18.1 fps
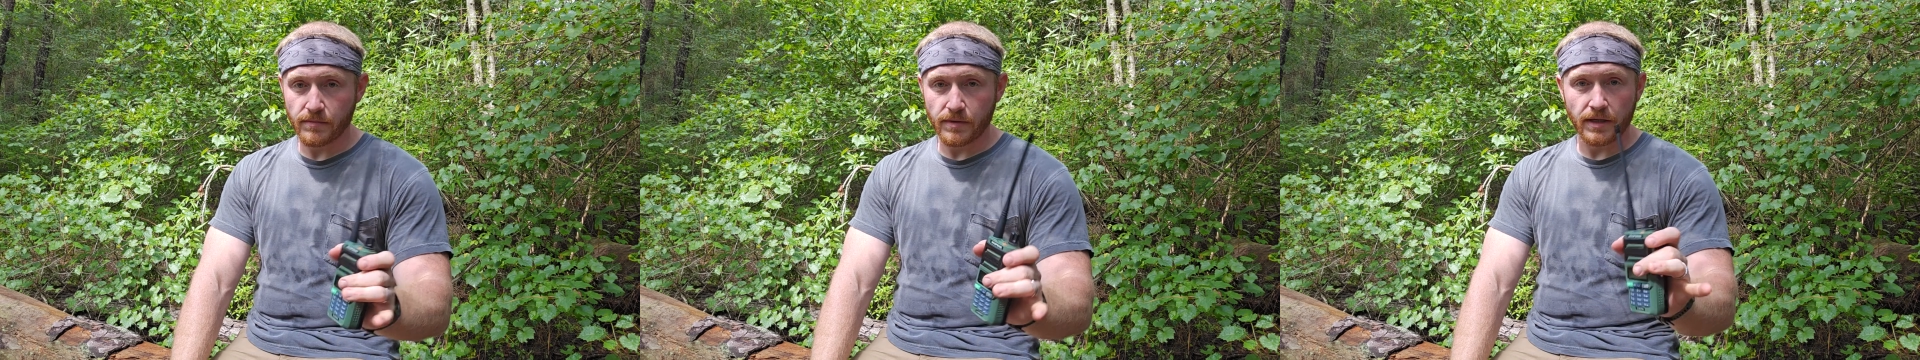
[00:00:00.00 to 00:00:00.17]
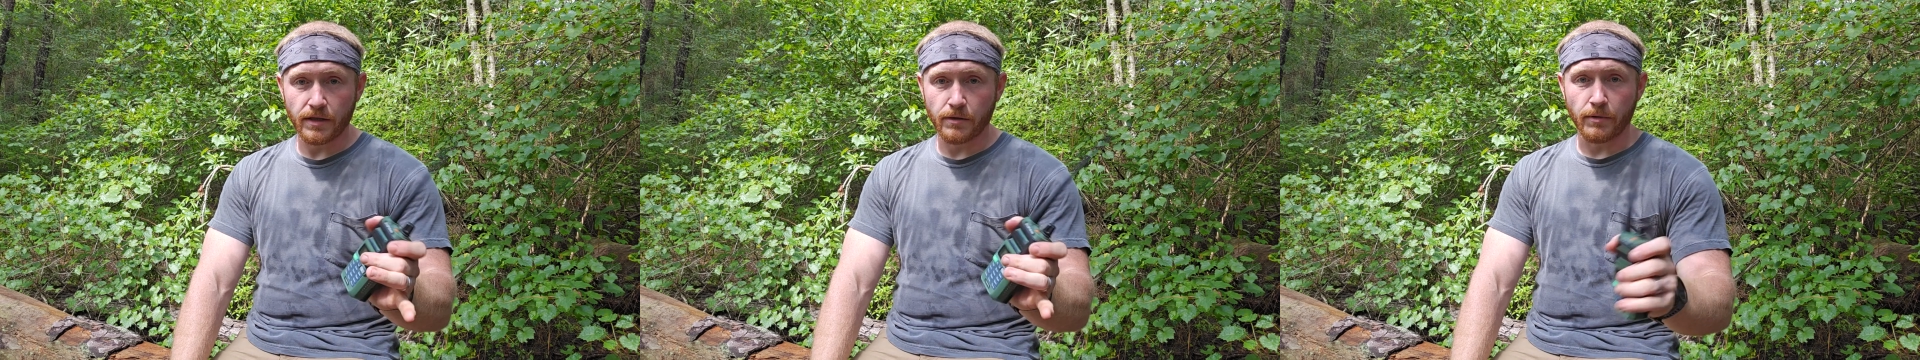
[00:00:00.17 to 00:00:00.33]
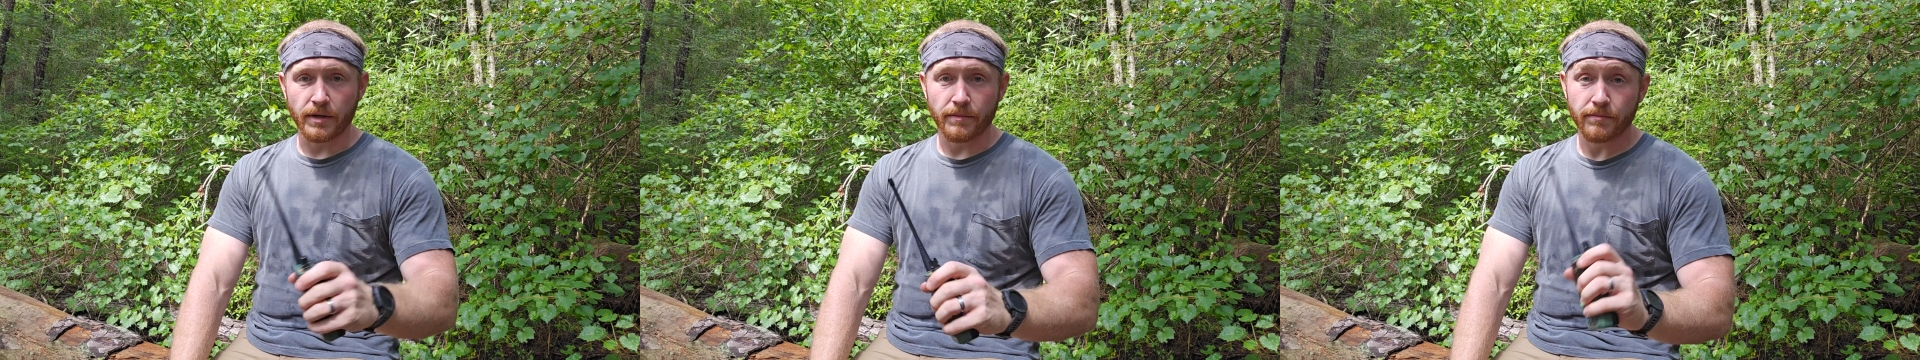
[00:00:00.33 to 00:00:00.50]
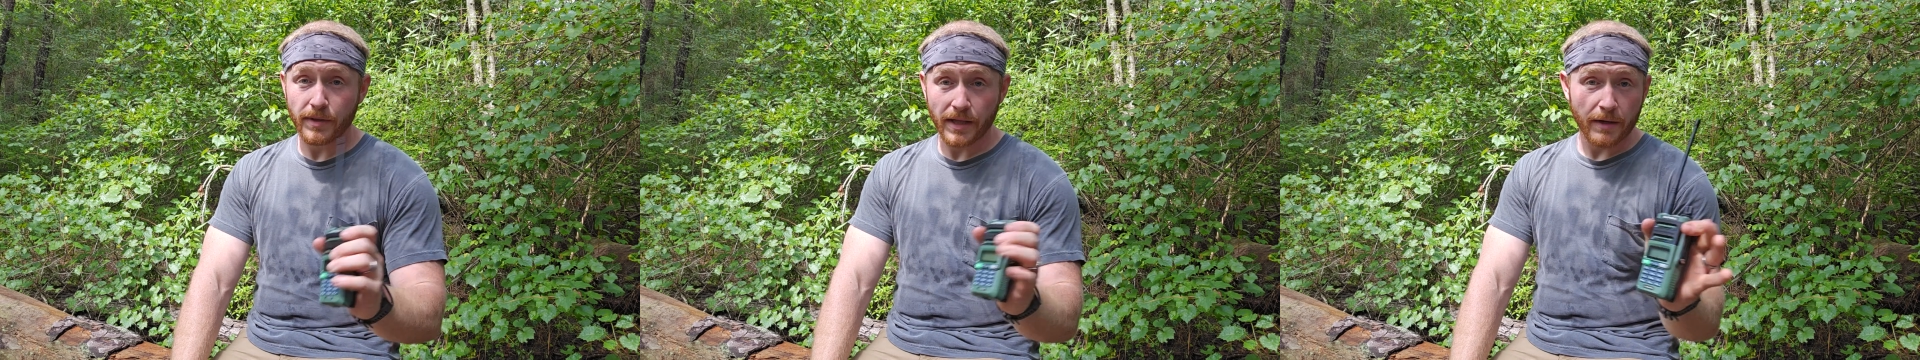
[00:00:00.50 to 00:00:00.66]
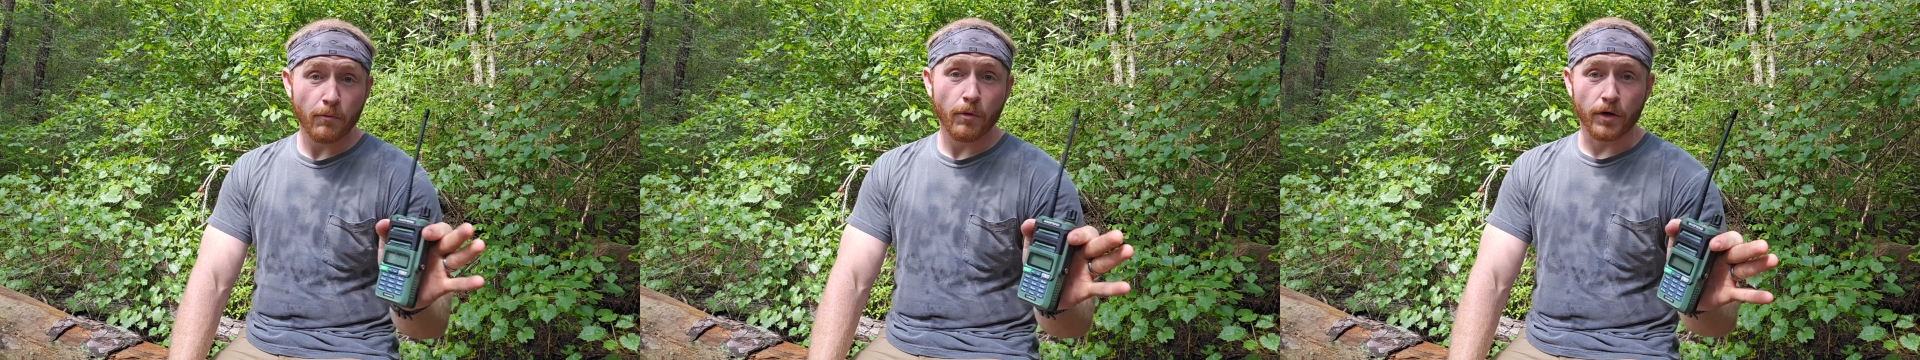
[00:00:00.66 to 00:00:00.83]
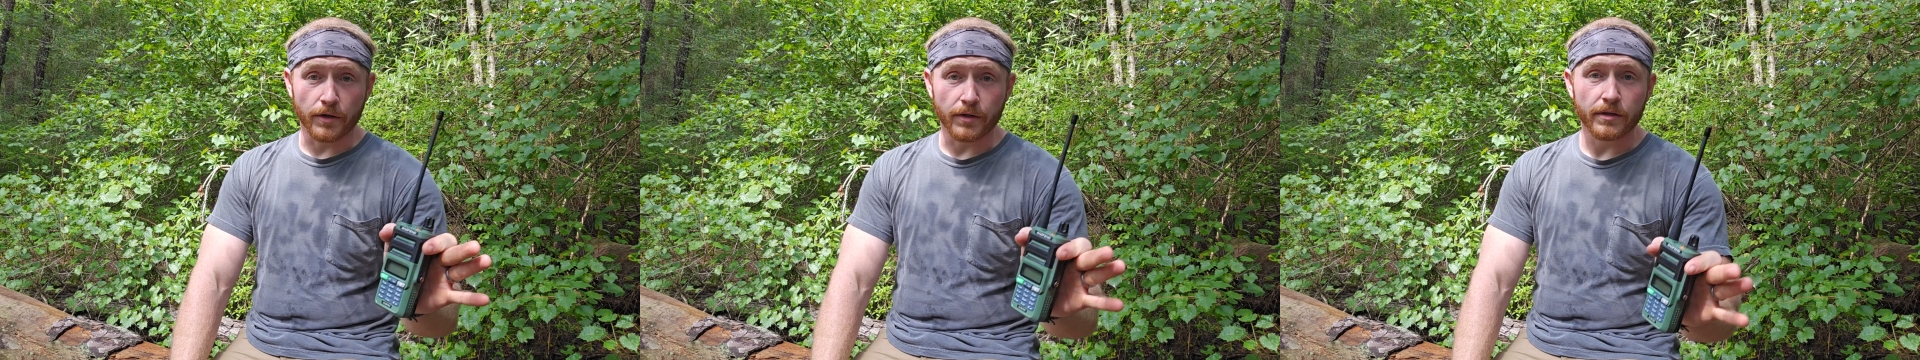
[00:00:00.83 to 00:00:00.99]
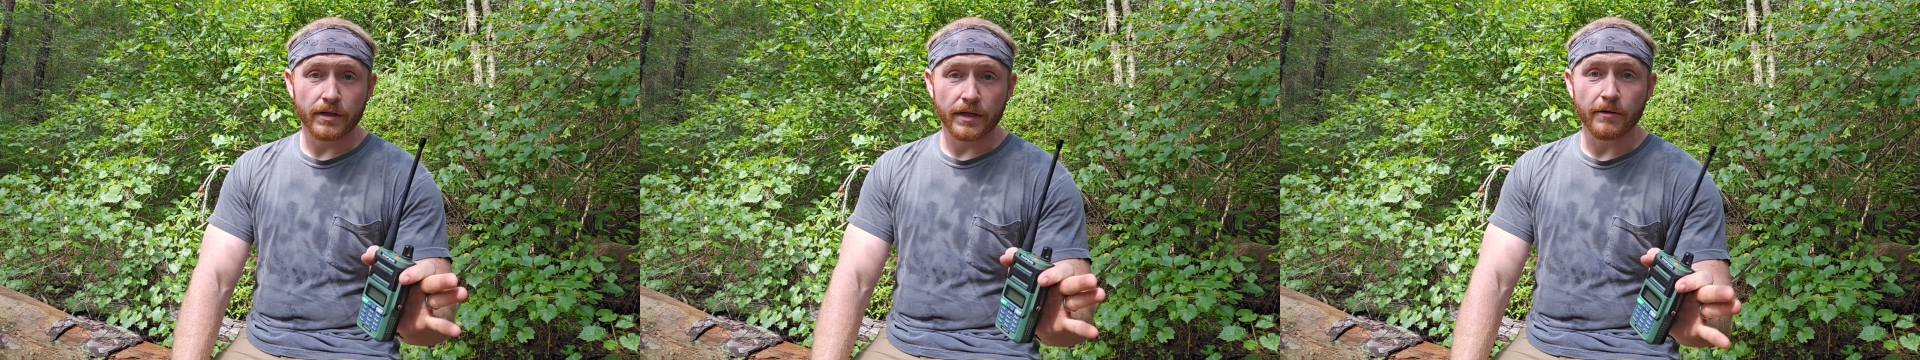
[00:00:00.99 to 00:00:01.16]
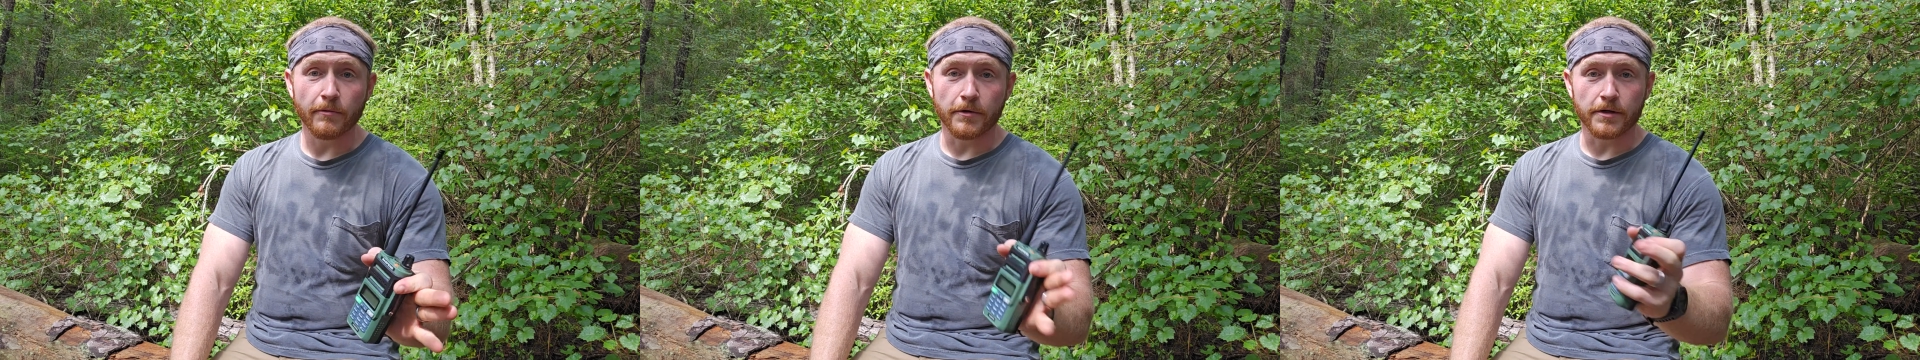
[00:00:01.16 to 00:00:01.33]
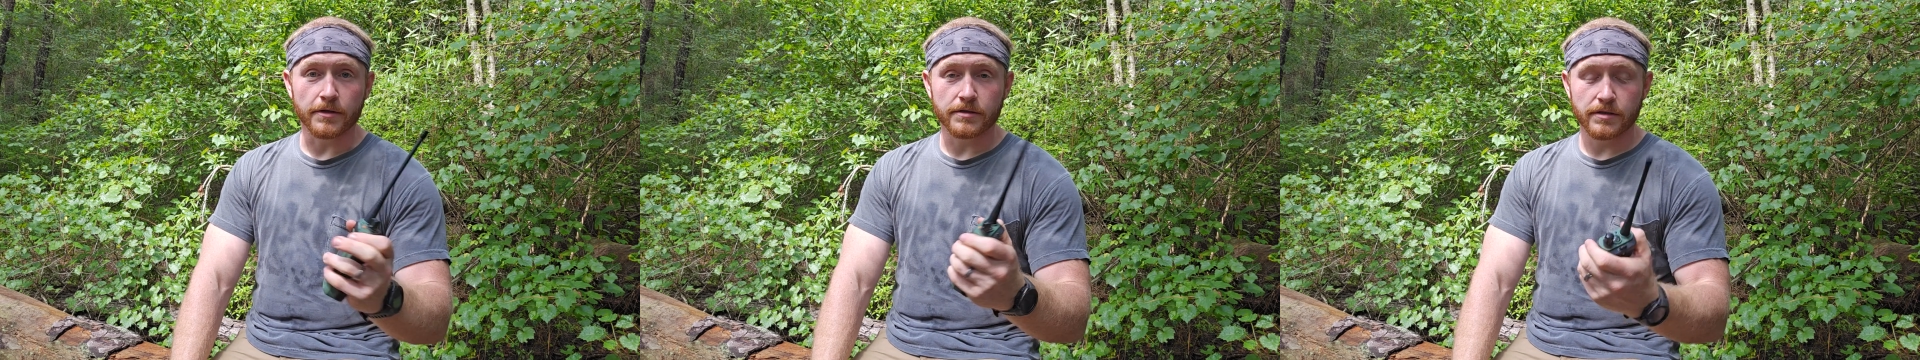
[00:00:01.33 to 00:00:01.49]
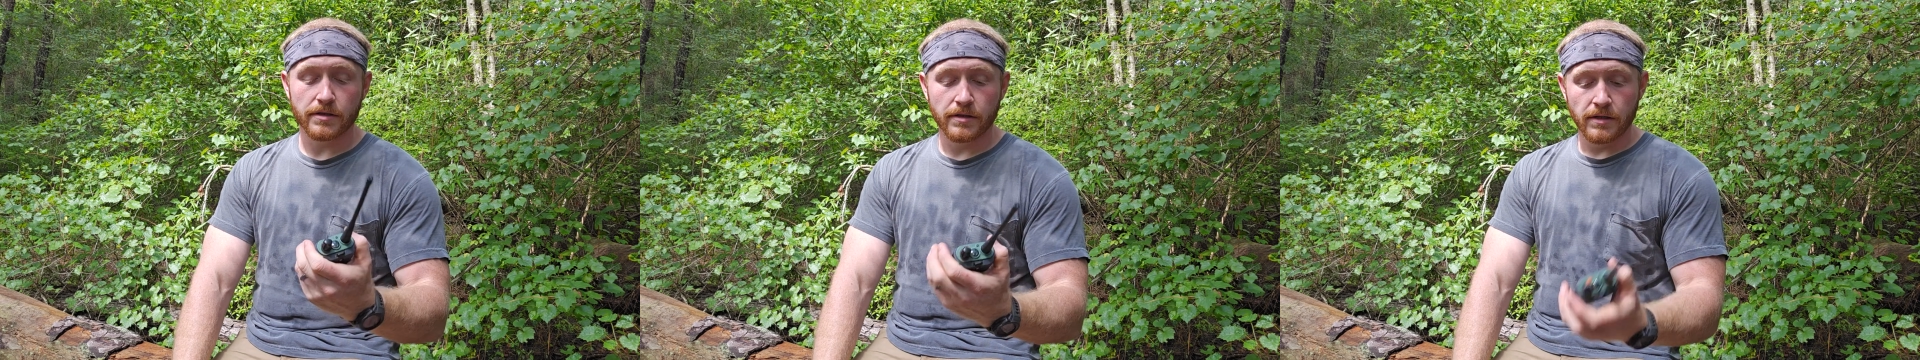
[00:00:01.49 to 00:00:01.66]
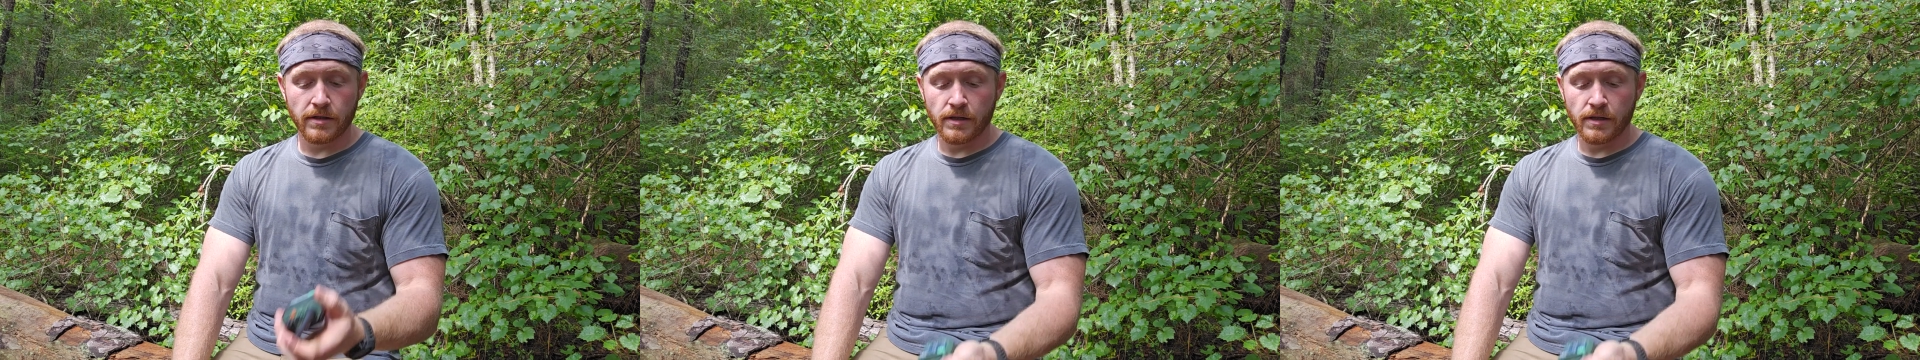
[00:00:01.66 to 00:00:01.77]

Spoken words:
Either way, they work. It works.